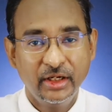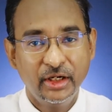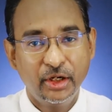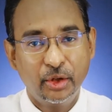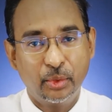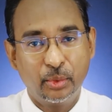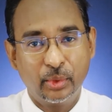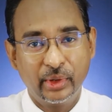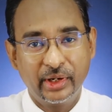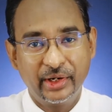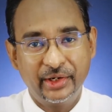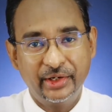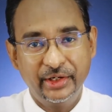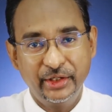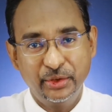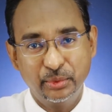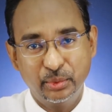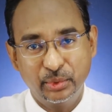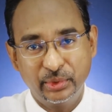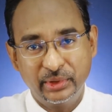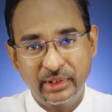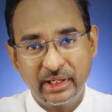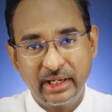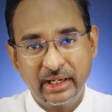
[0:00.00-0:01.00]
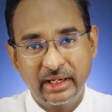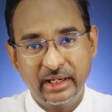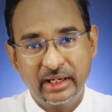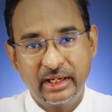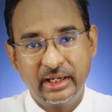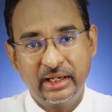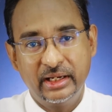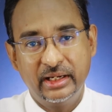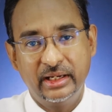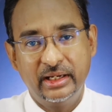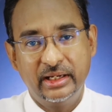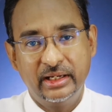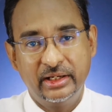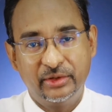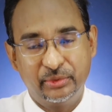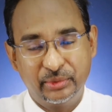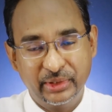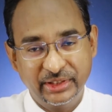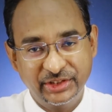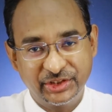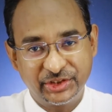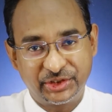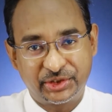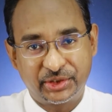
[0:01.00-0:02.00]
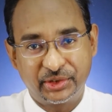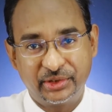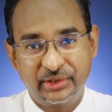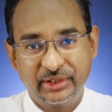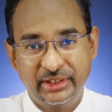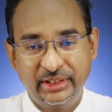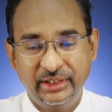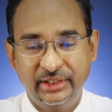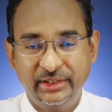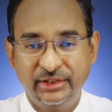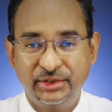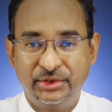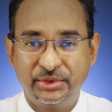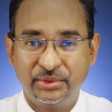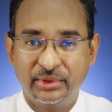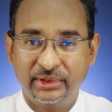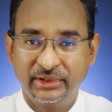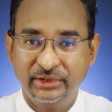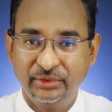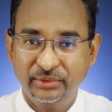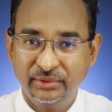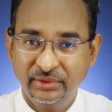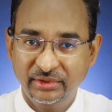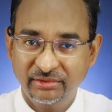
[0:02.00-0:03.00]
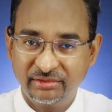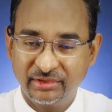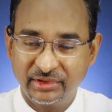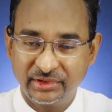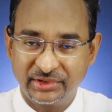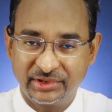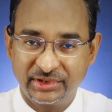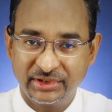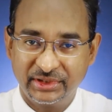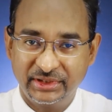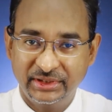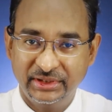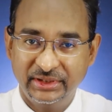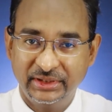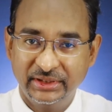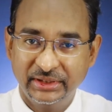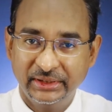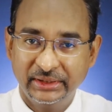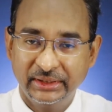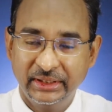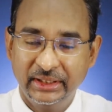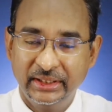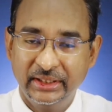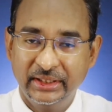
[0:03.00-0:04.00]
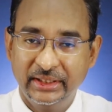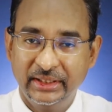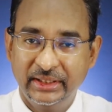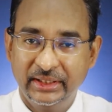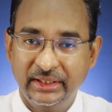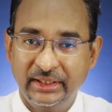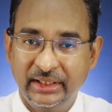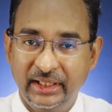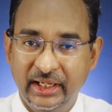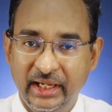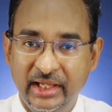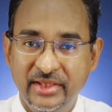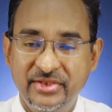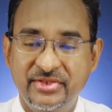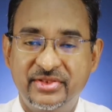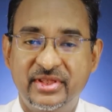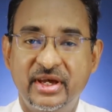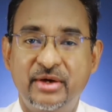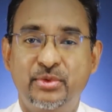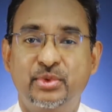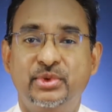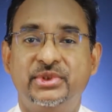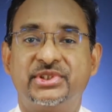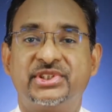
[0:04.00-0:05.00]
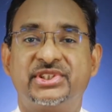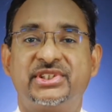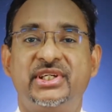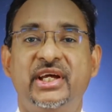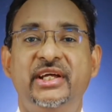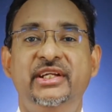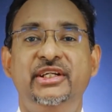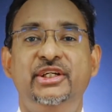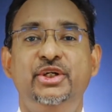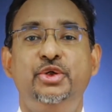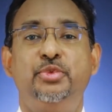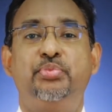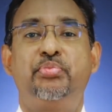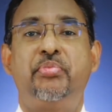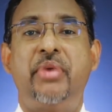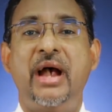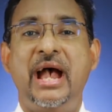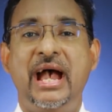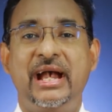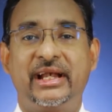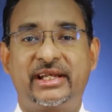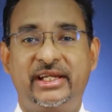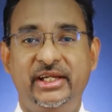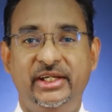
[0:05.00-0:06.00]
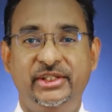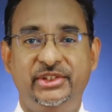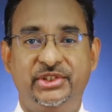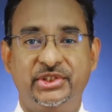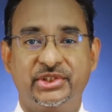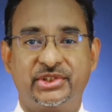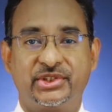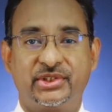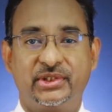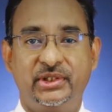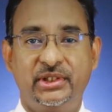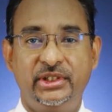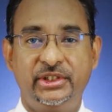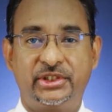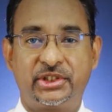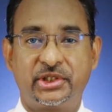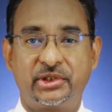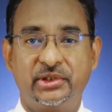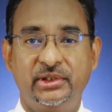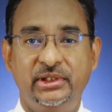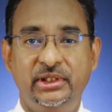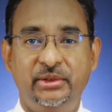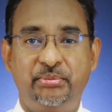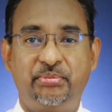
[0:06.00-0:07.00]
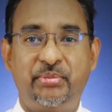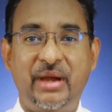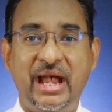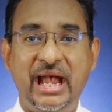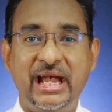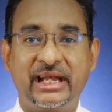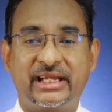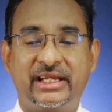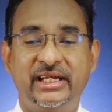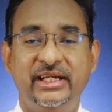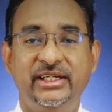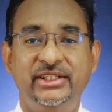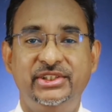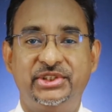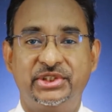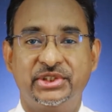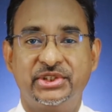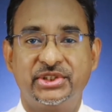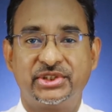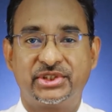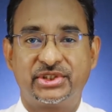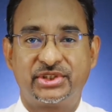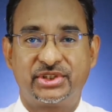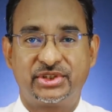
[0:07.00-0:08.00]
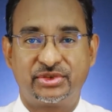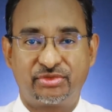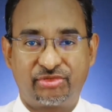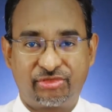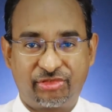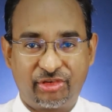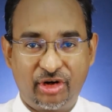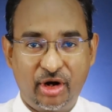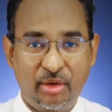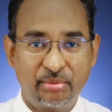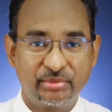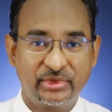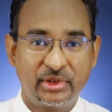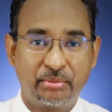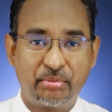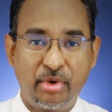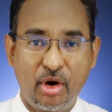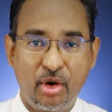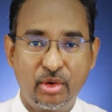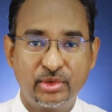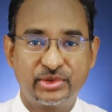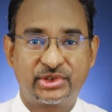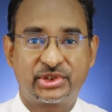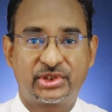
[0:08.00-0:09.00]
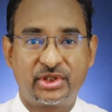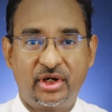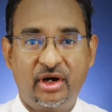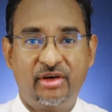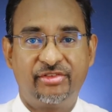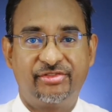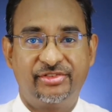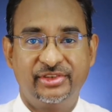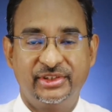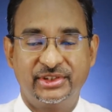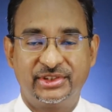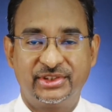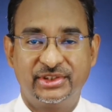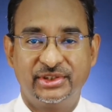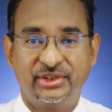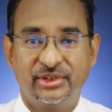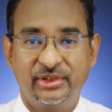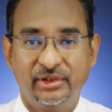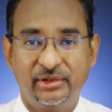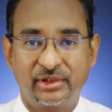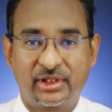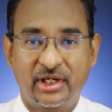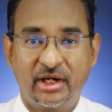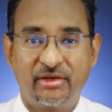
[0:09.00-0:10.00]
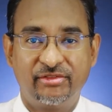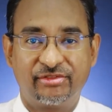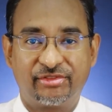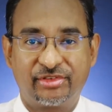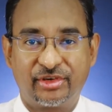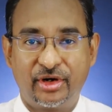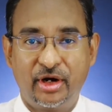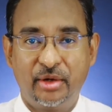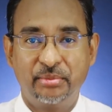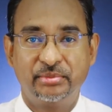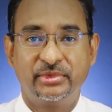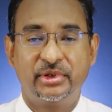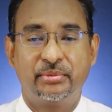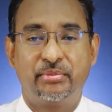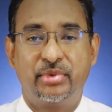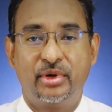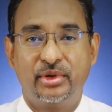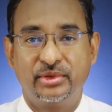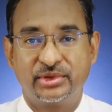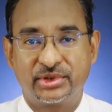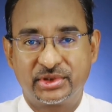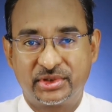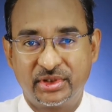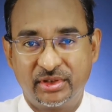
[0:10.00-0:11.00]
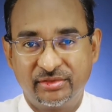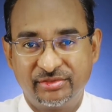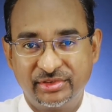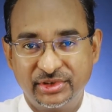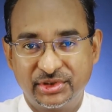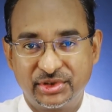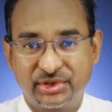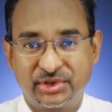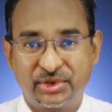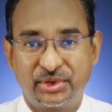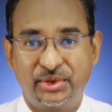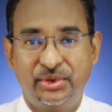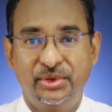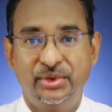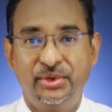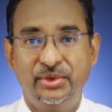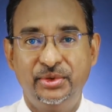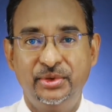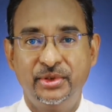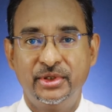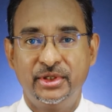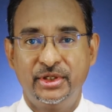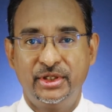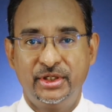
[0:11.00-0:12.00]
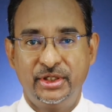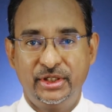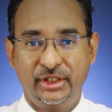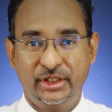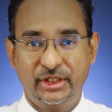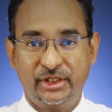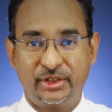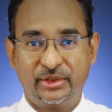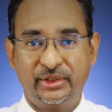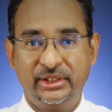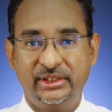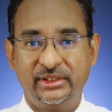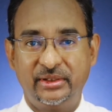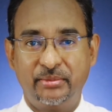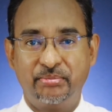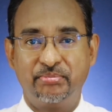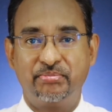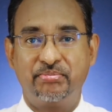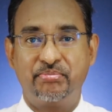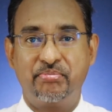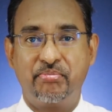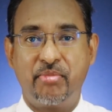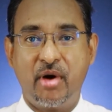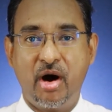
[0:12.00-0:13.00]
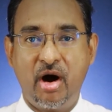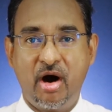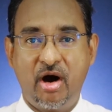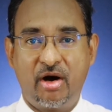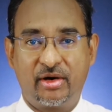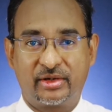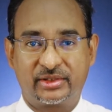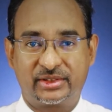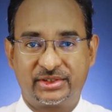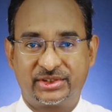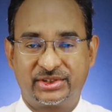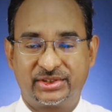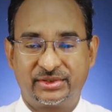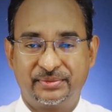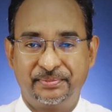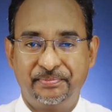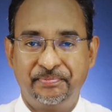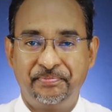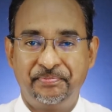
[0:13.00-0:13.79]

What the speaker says: where you would register into an university and they would send you packages, literally packages from the post office. It'll come from the post office through in a box.